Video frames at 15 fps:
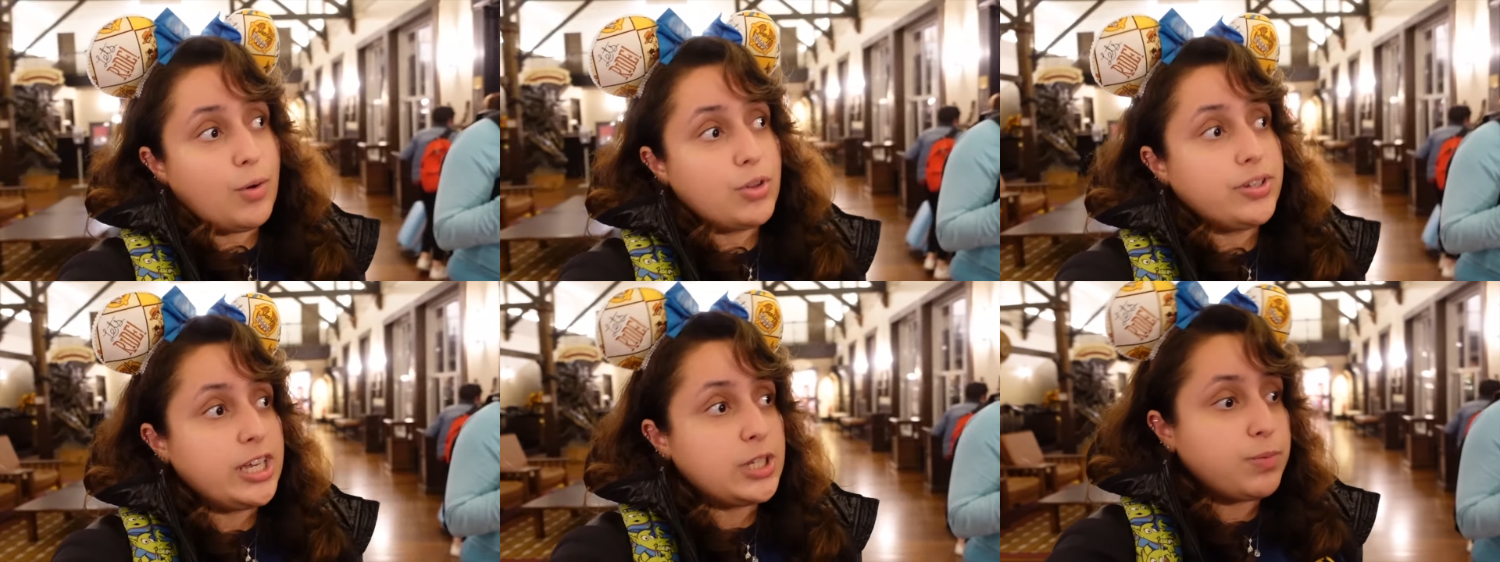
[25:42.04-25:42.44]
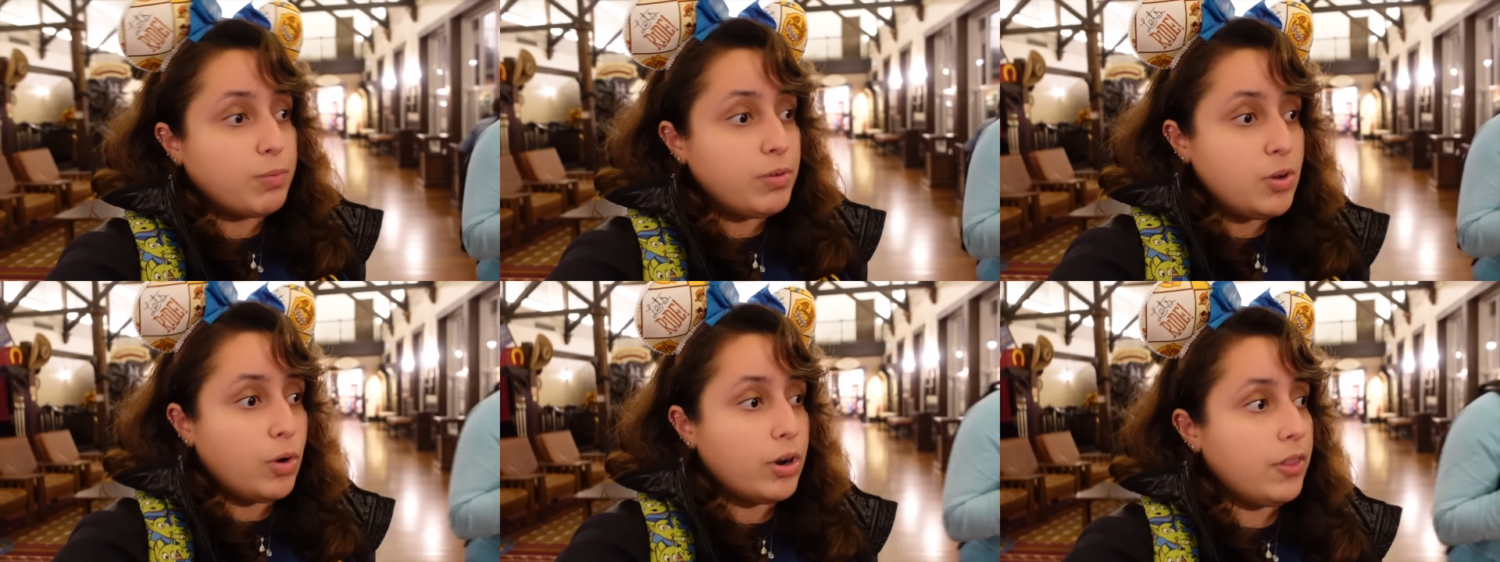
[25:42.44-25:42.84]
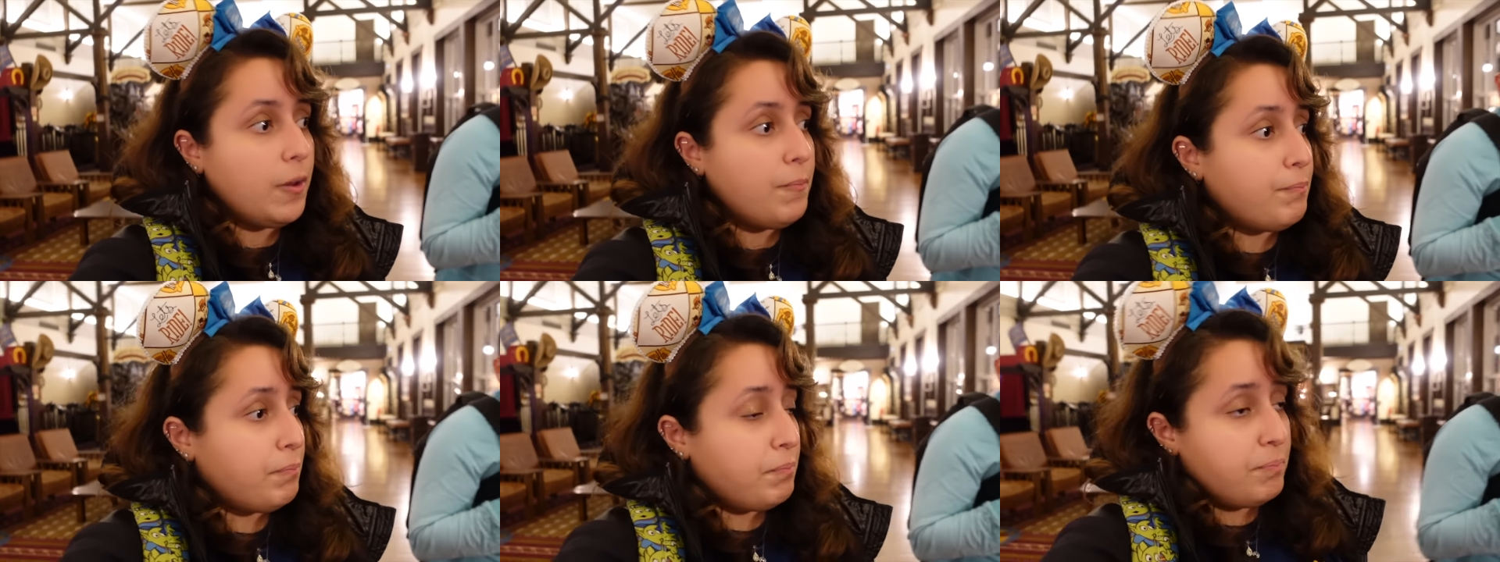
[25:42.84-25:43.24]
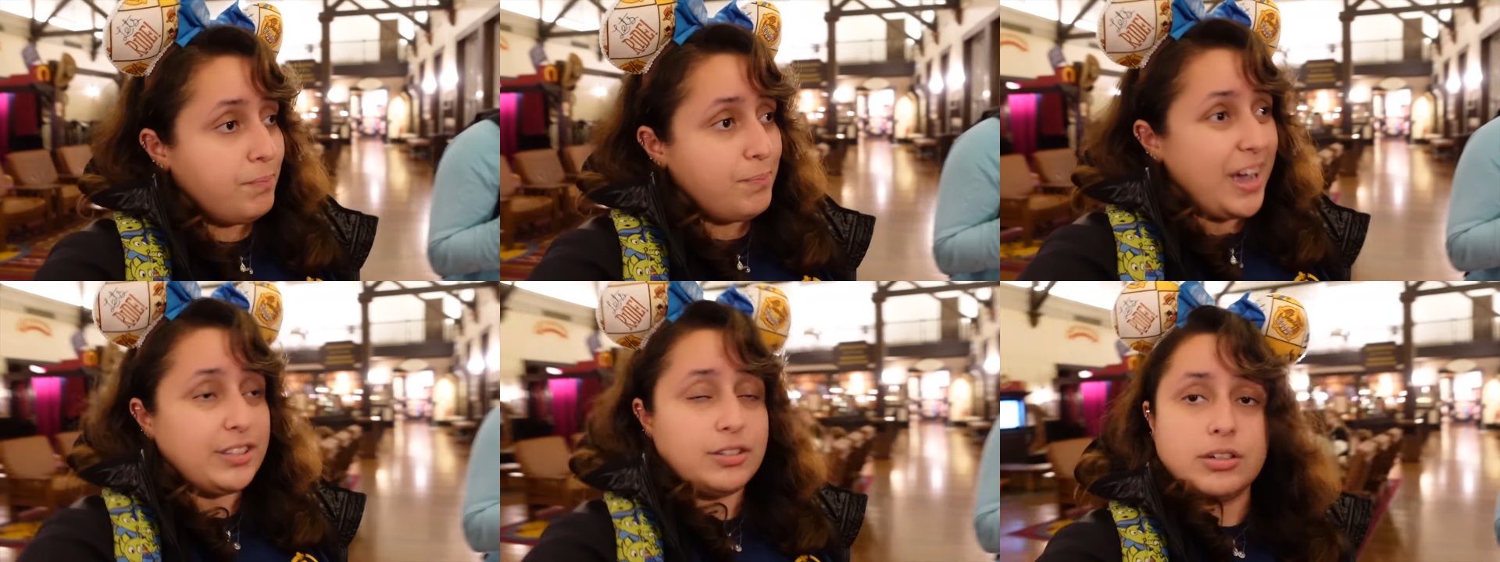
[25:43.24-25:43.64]
would say it's probably one of the
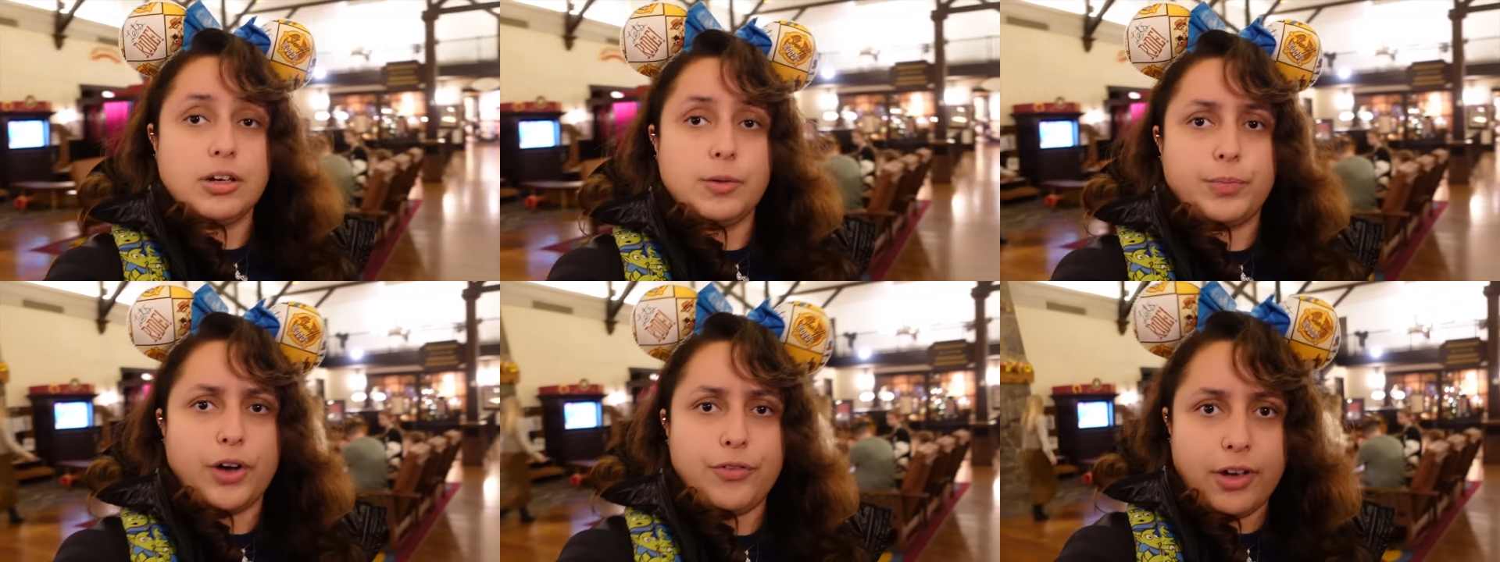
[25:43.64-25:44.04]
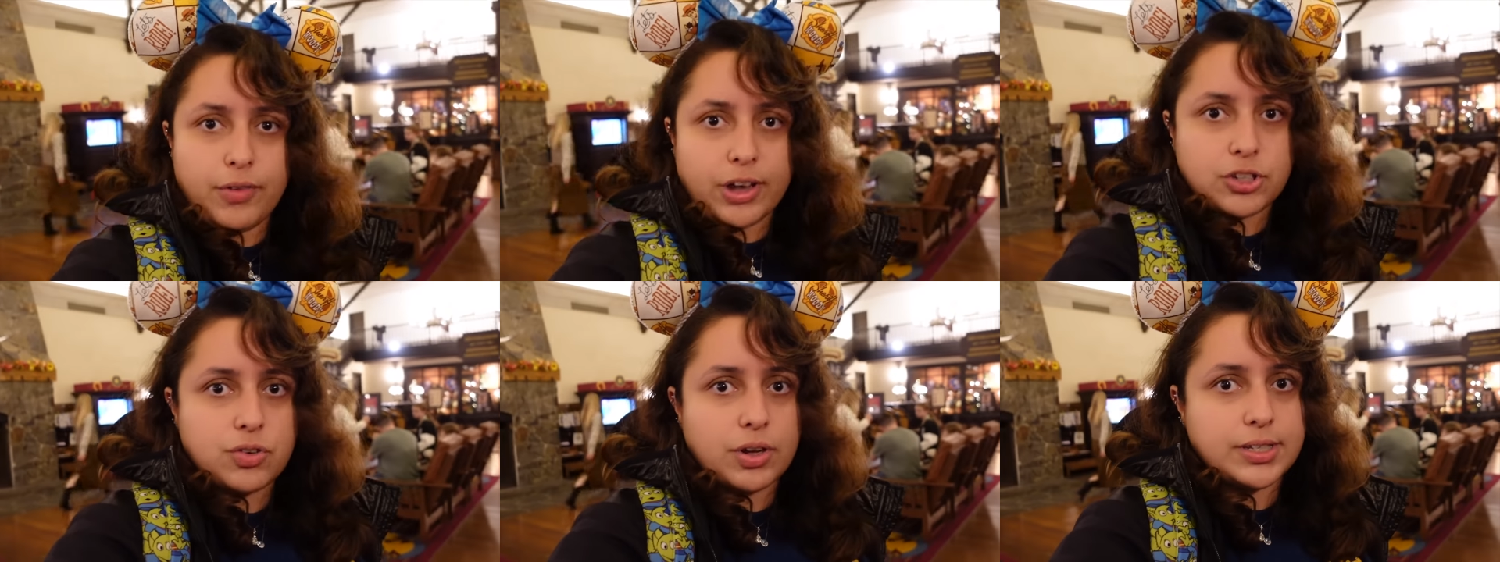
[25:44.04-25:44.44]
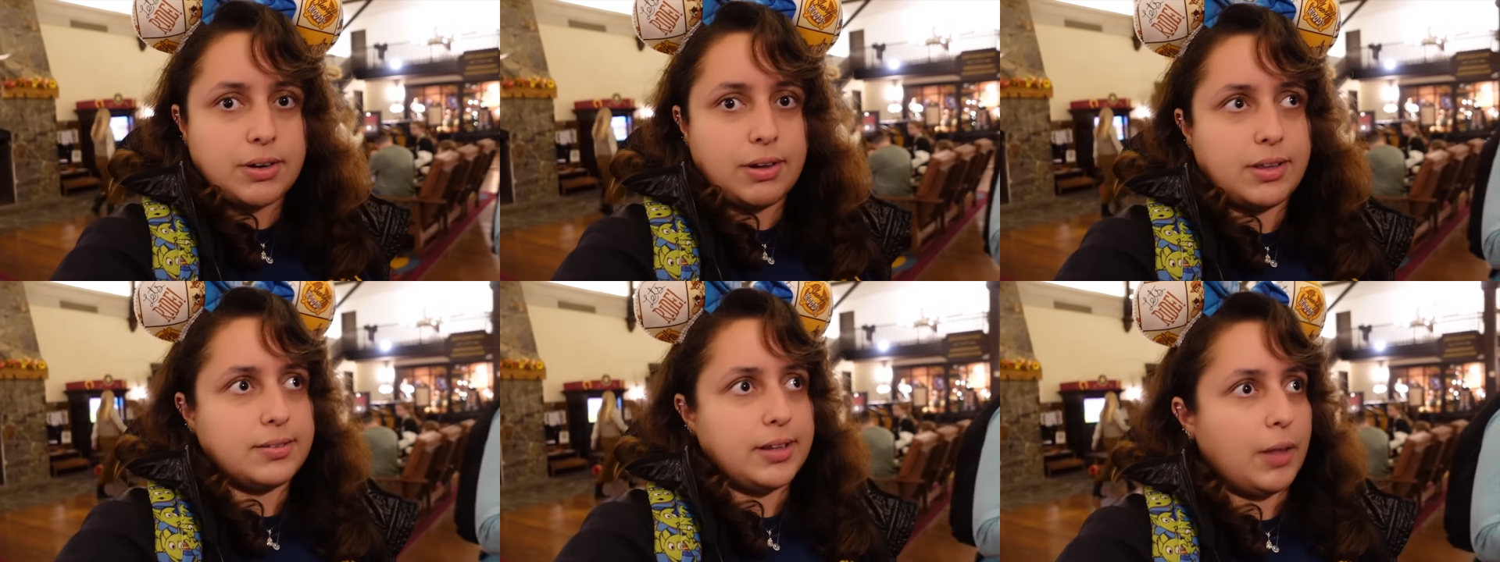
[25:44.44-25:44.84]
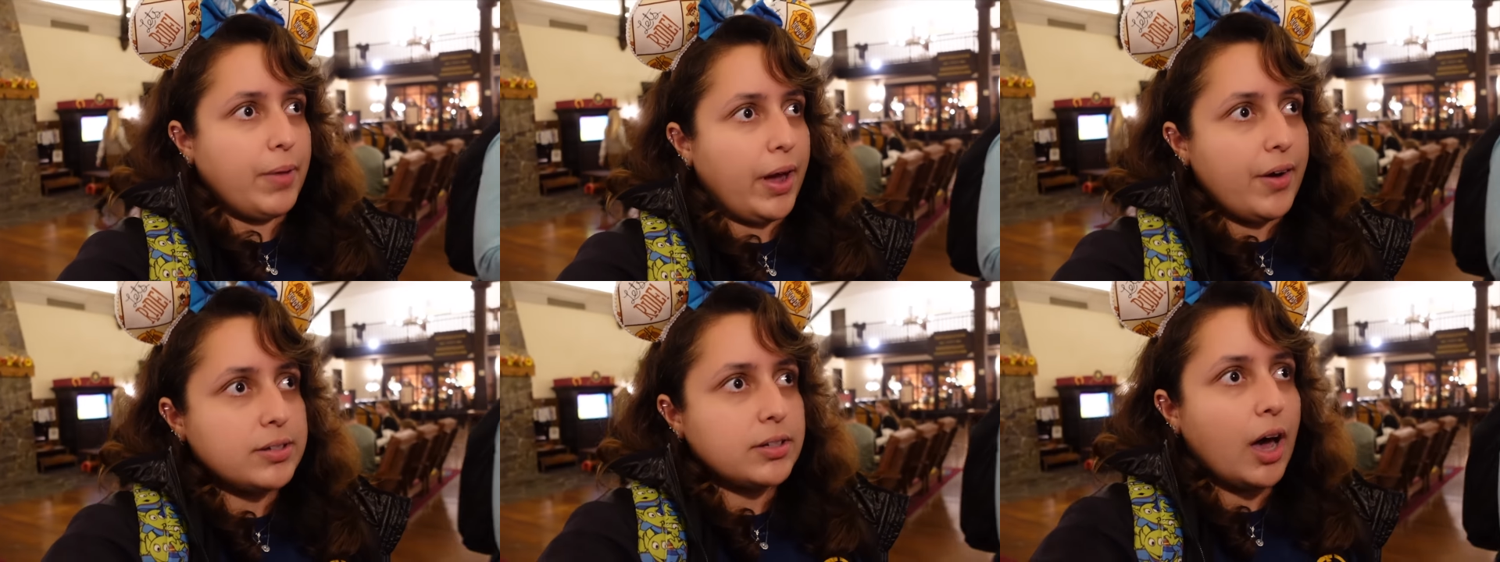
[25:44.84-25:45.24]
better buffet restaurants here at Disneyland
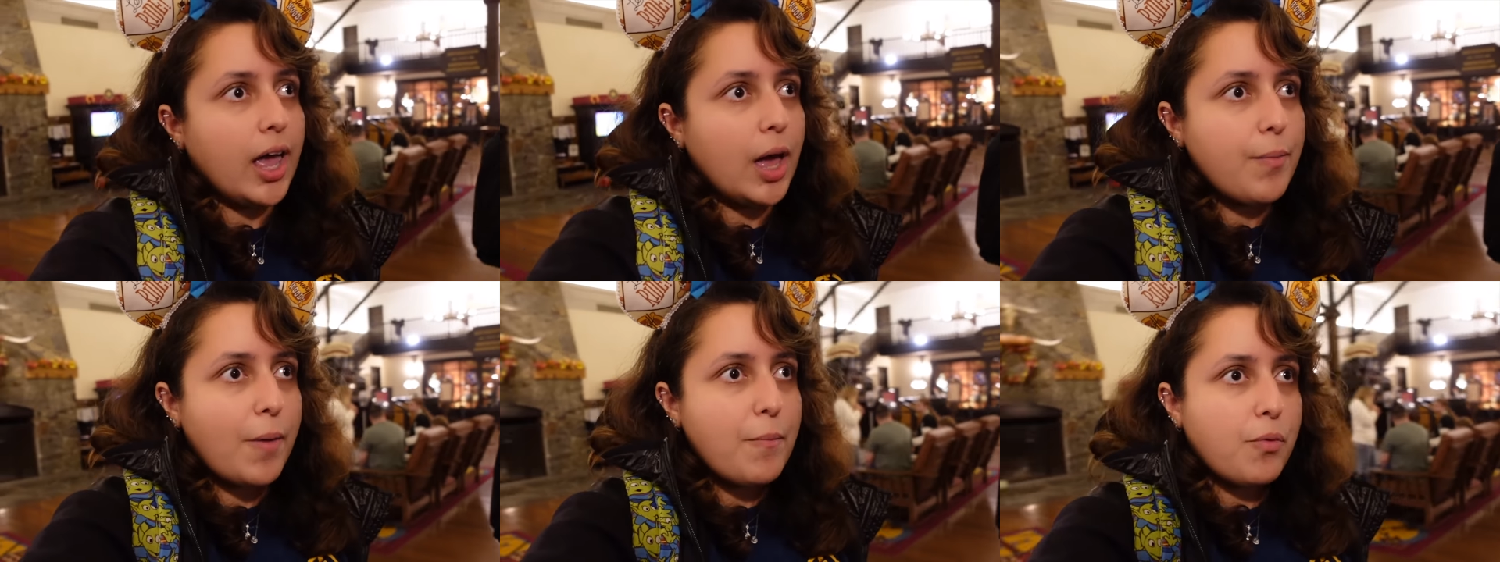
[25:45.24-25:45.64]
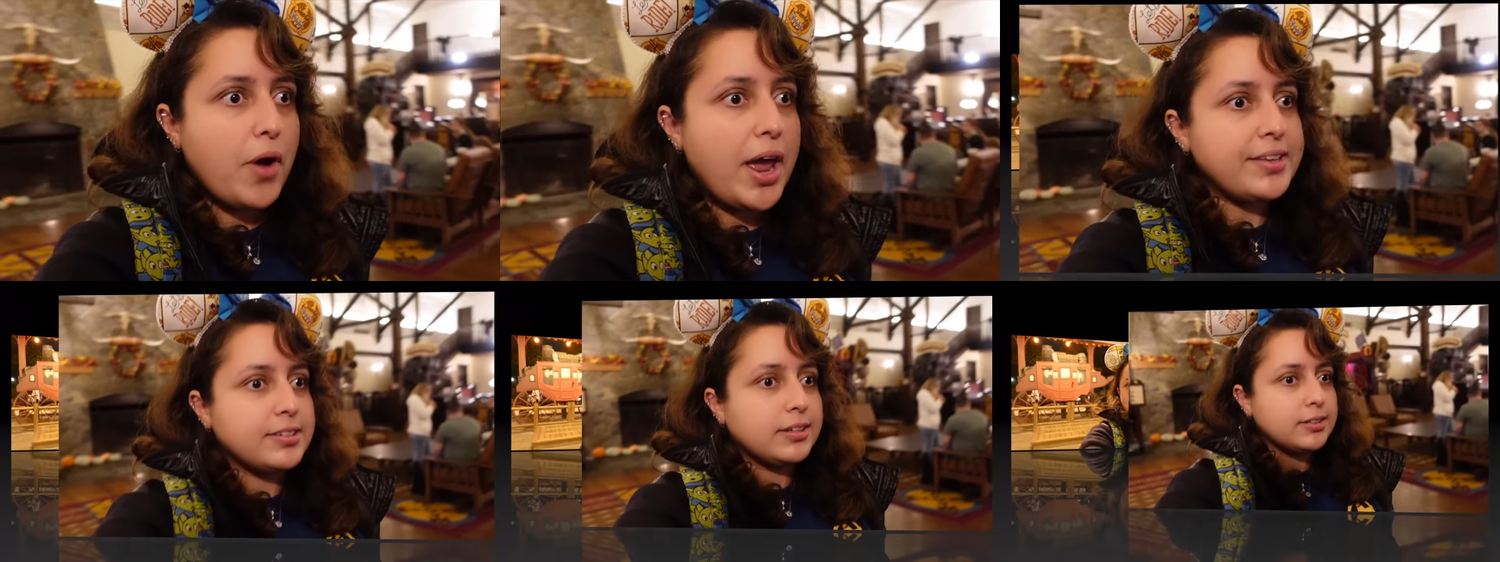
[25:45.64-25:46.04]
Paris. I am impressed.